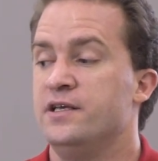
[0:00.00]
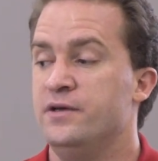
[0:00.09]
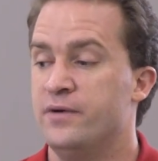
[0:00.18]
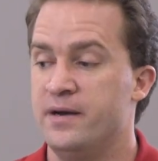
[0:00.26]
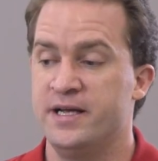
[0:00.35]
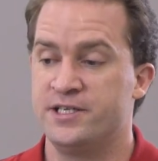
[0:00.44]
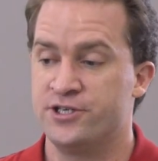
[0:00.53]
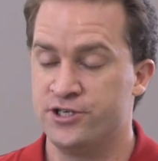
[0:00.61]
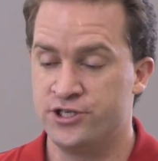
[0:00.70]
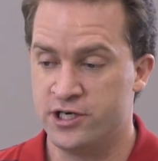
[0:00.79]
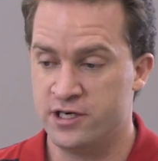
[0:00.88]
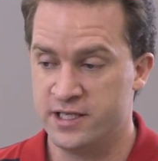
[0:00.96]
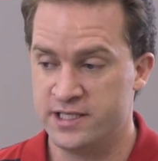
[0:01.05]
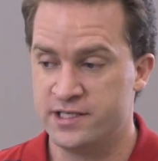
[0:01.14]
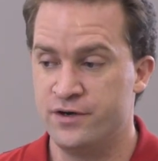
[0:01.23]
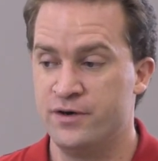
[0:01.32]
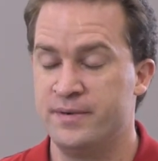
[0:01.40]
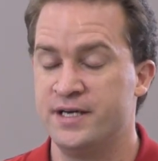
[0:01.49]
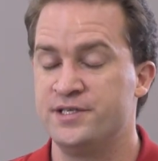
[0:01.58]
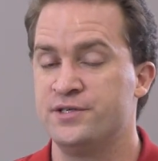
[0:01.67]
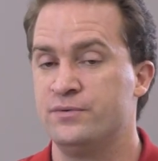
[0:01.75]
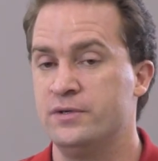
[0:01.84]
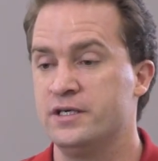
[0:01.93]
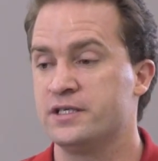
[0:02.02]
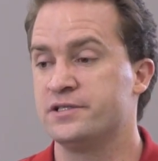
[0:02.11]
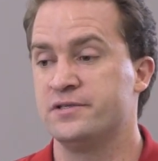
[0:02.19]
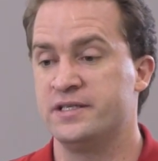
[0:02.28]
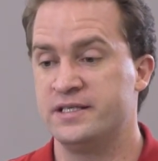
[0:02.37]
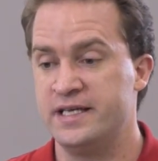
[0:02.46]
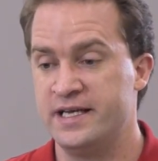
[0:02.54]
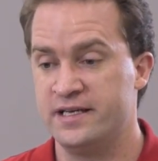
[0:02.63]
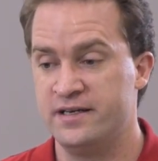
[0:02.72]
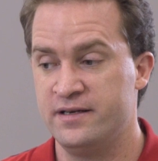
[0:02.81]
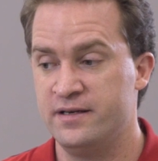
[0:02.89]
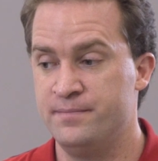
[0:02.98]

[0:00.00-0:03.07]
You want to make sure journalists know about your work so that they can